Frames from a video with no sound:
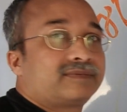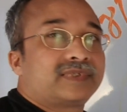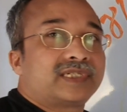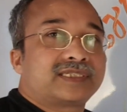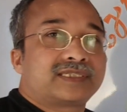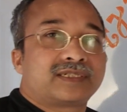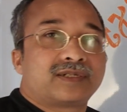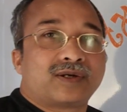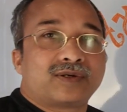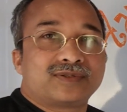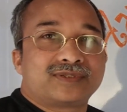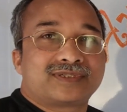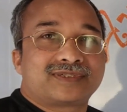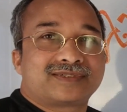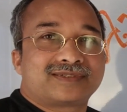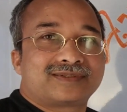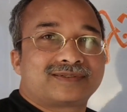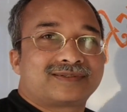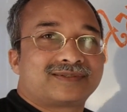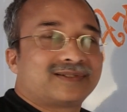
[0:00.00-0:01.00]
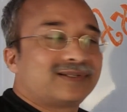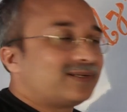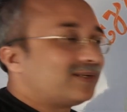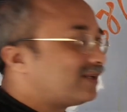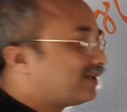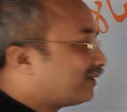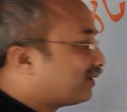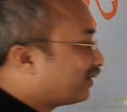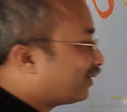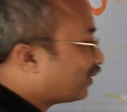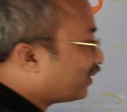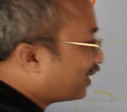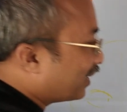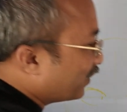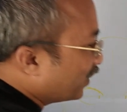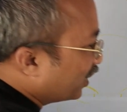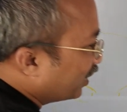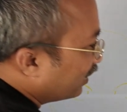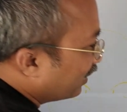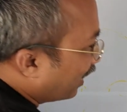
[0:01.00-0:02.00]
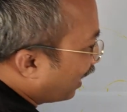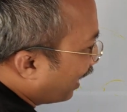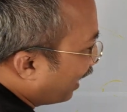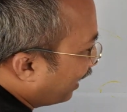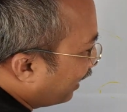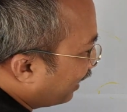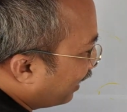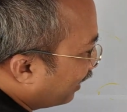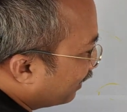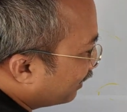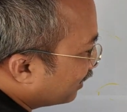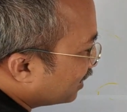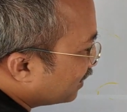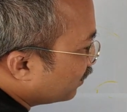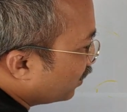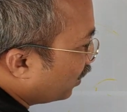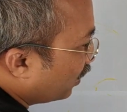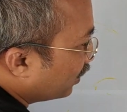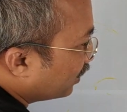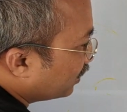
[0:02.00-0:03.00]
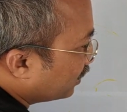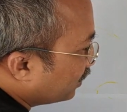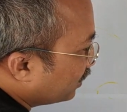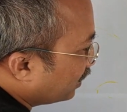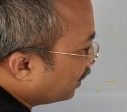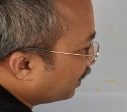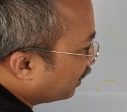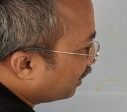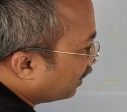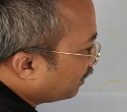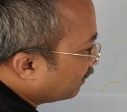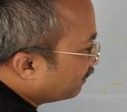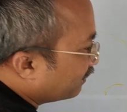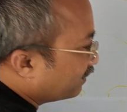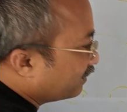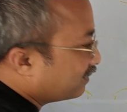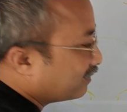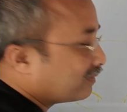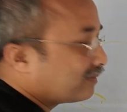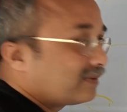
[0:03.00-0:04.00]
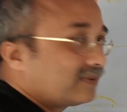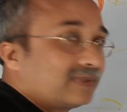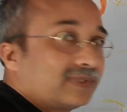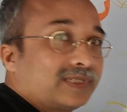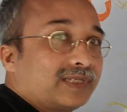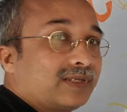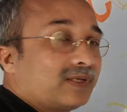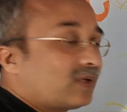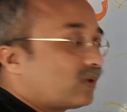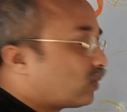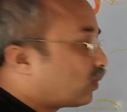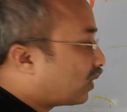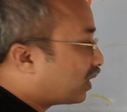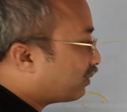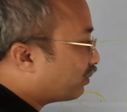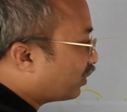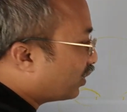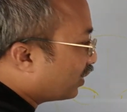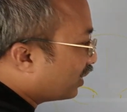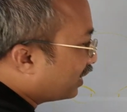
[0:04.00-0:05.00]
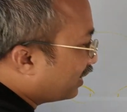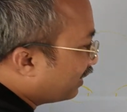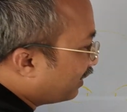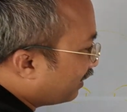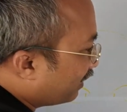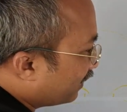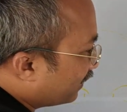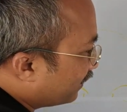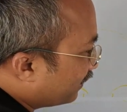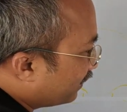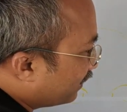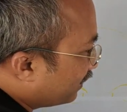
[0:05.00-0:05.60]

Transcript: There's a nose. Okay, I'm going to add another small curve, one more curve,